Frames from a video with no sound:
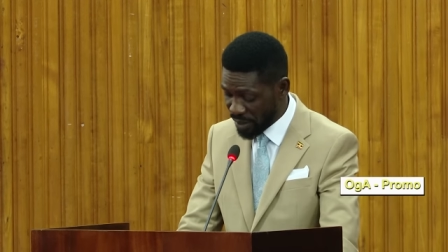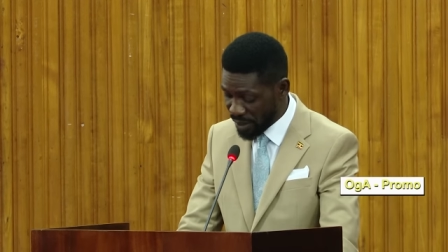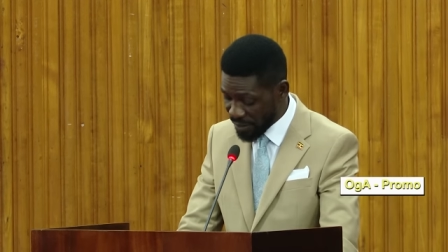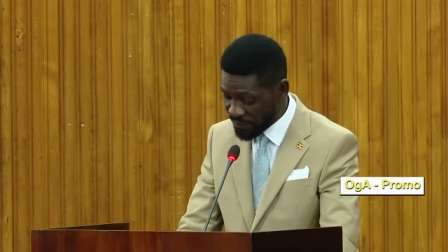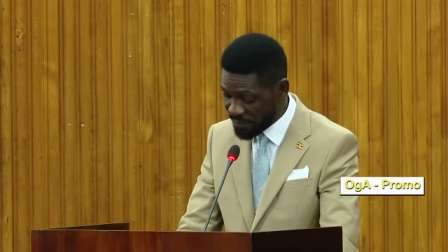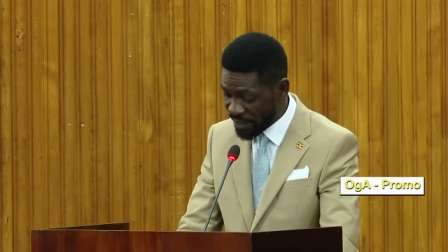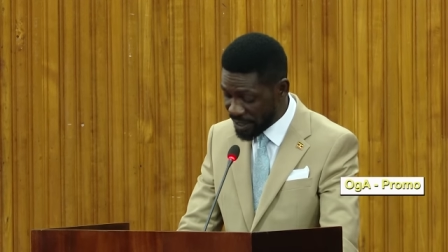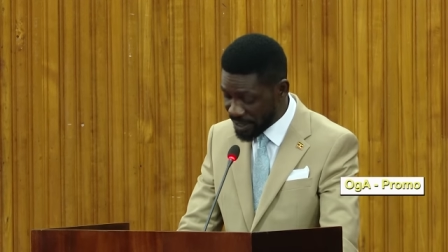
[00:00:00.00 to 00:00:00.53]

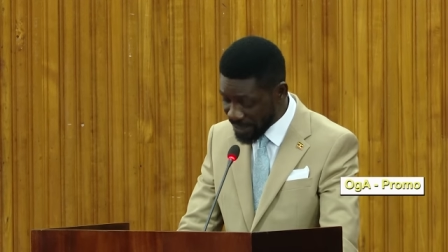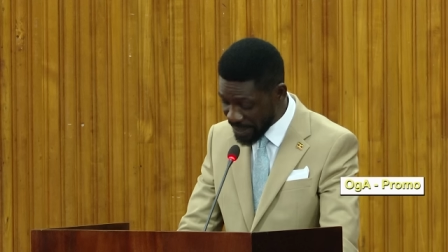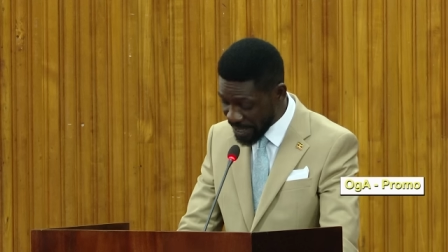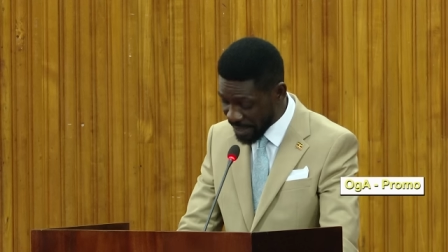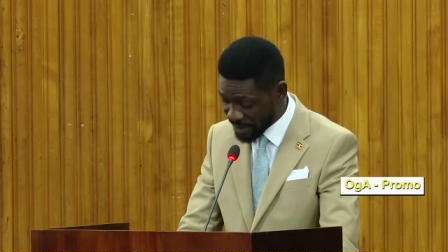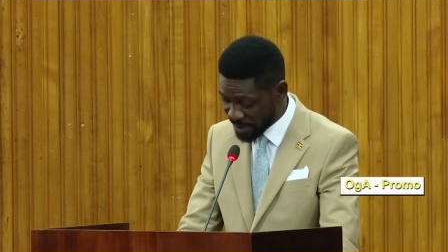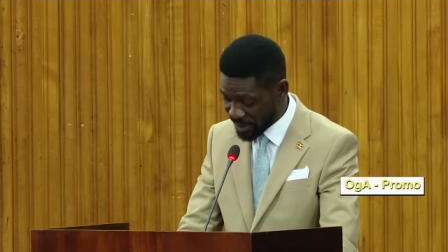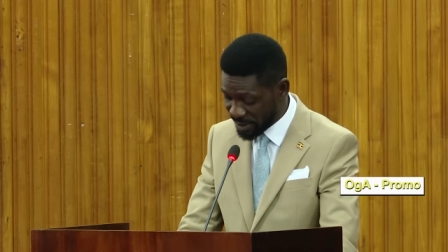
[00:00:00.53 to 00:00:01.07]
if the
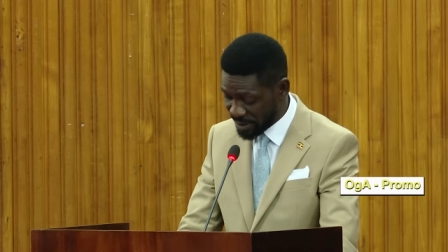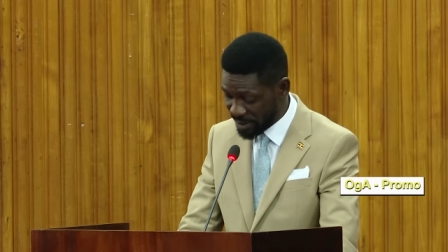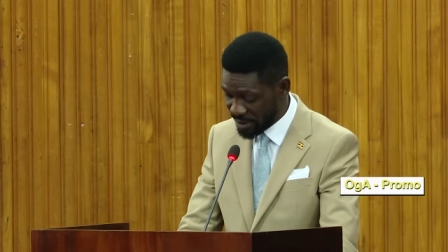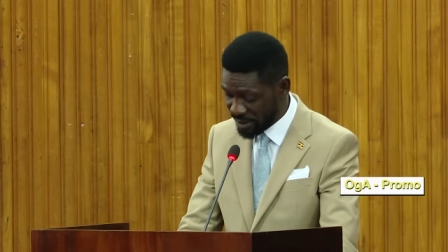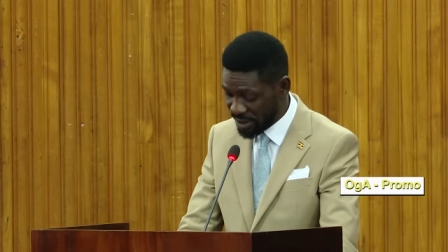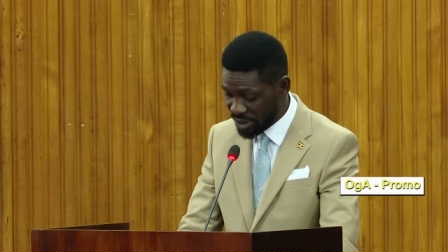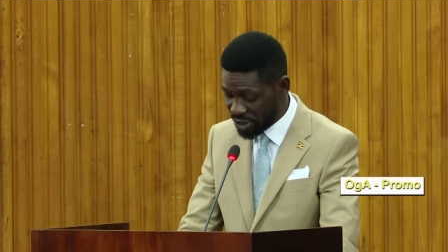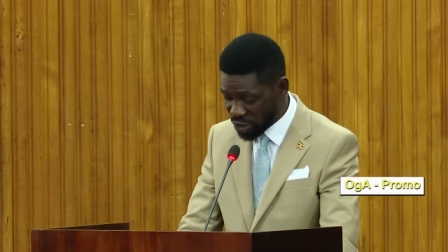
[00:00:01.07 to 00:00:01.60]
leaders
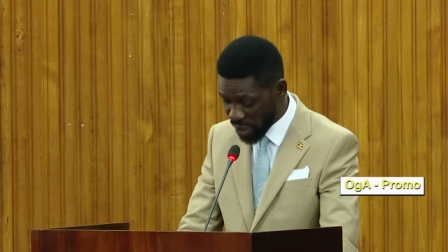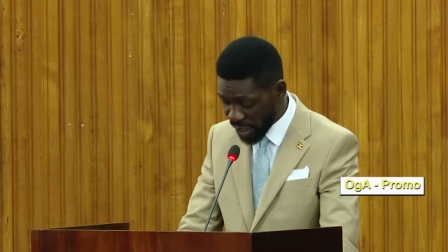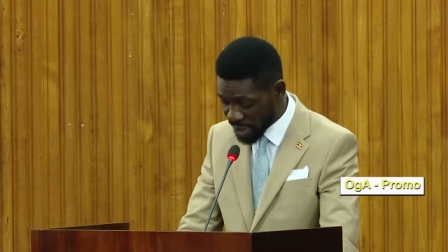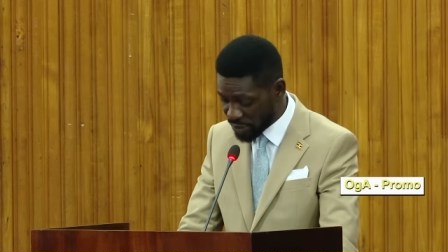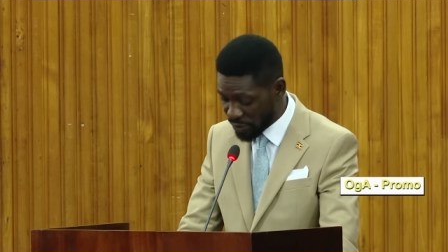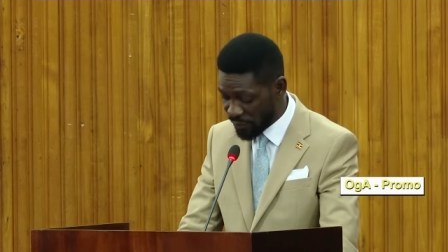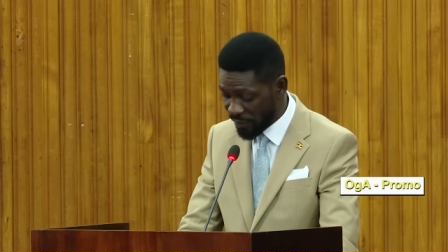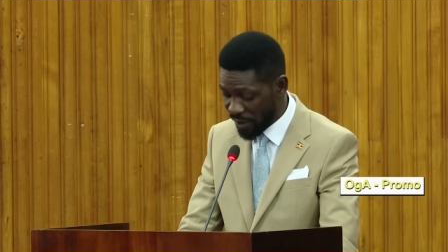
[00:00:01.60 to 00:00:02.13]
in
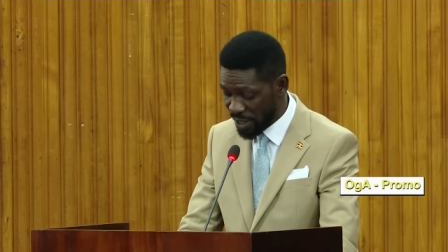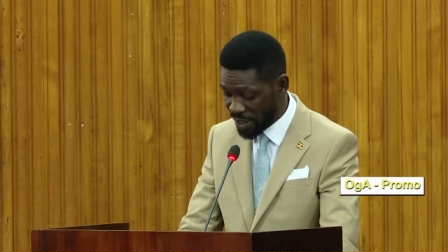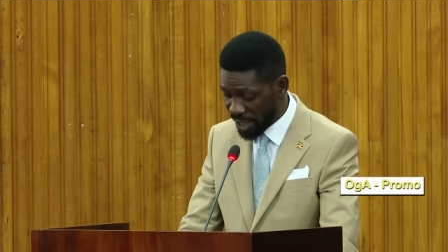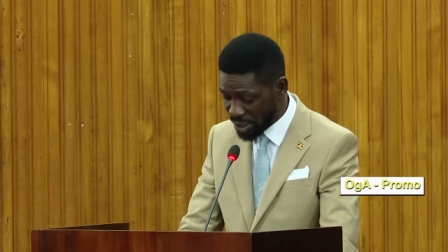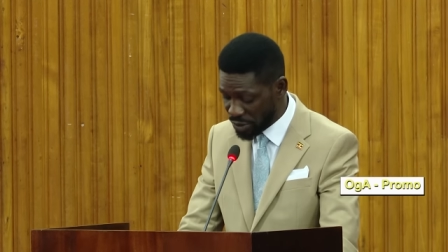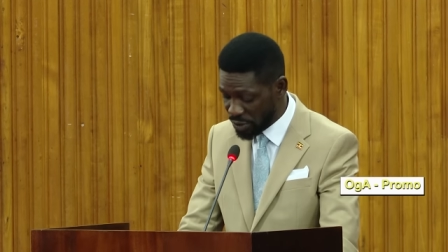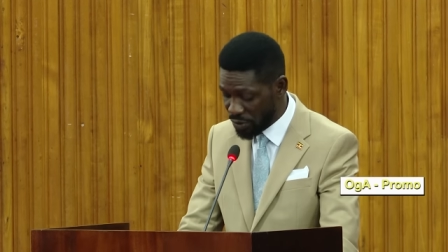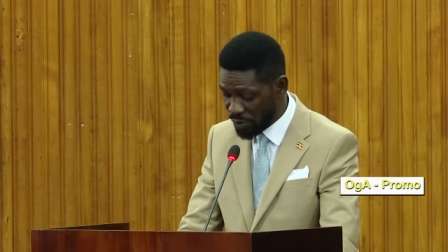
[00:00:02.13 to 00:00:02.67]
charge of our
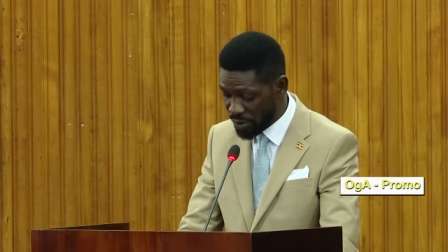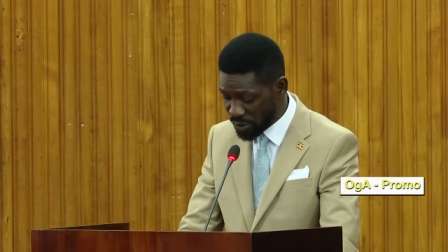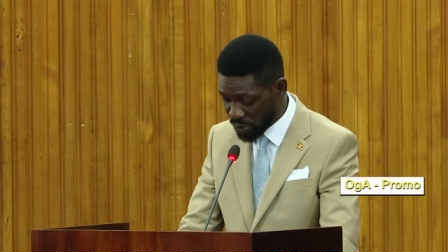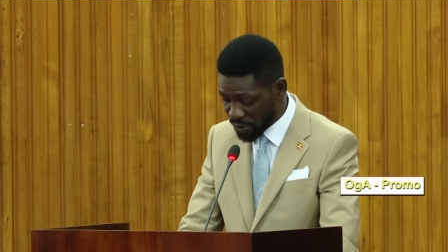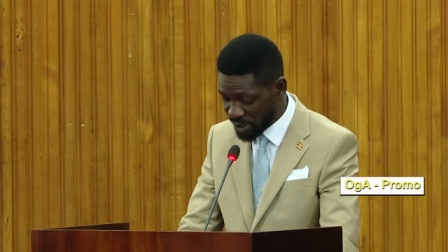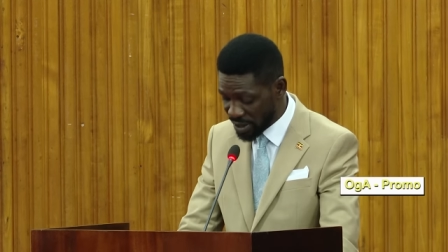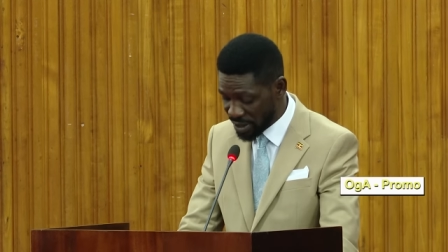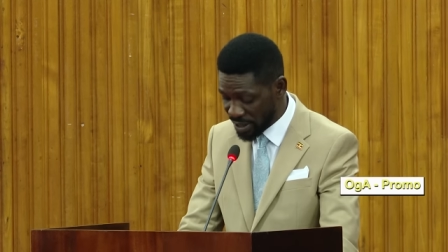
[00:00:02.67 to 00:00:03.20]
national
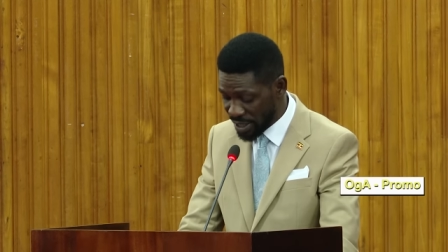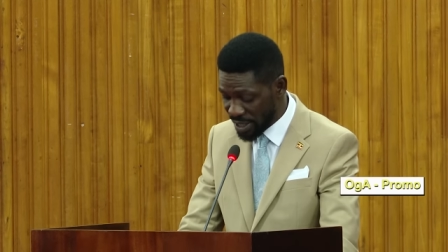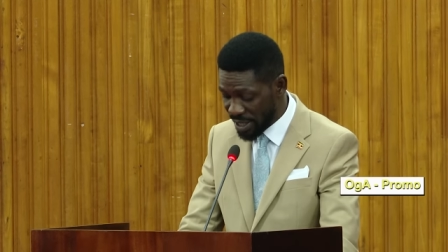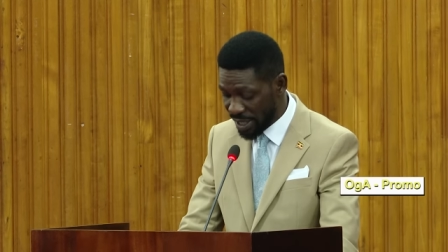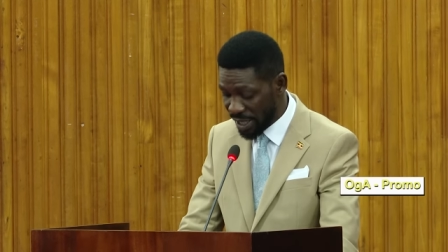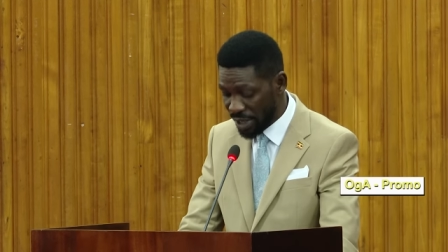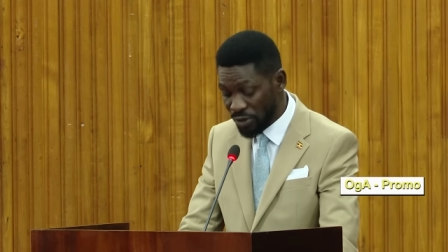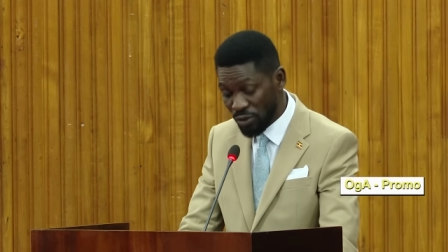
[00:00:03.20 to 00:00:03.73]
resources
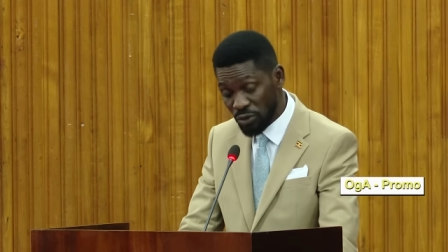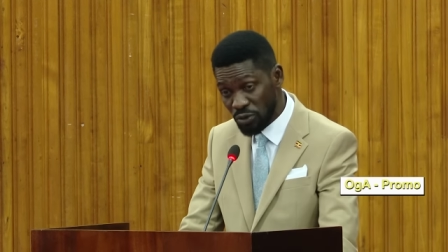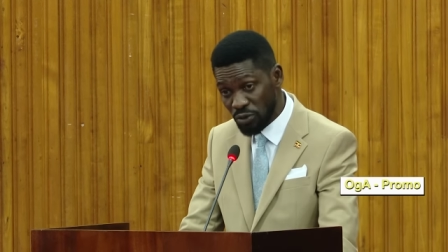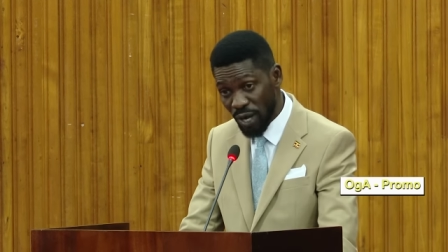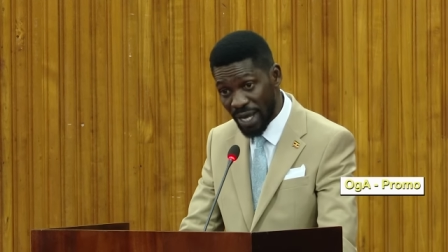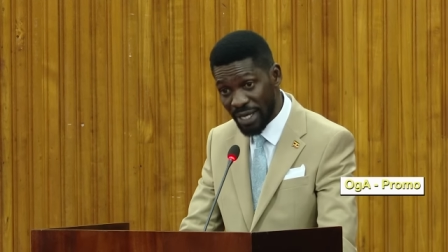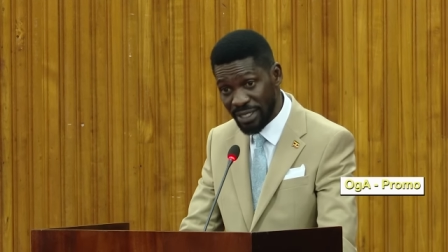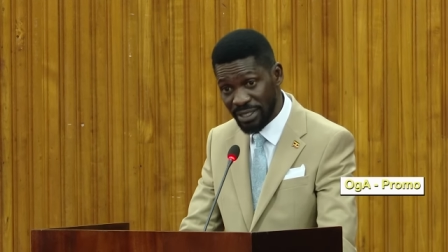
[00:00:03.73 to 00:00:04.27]
cannot
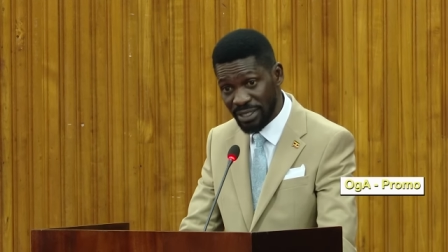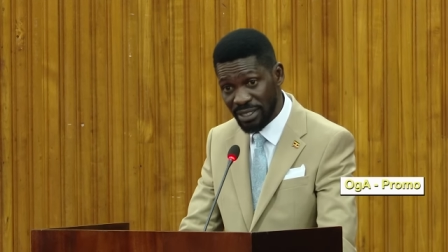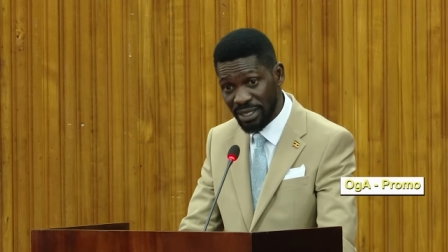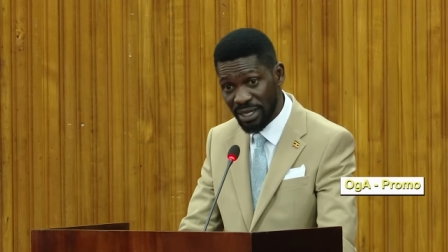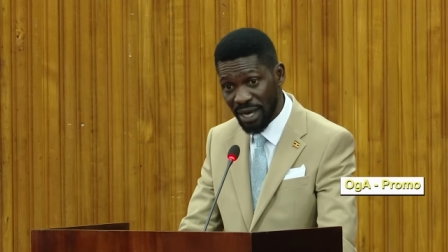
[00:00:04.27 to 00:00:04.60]
rise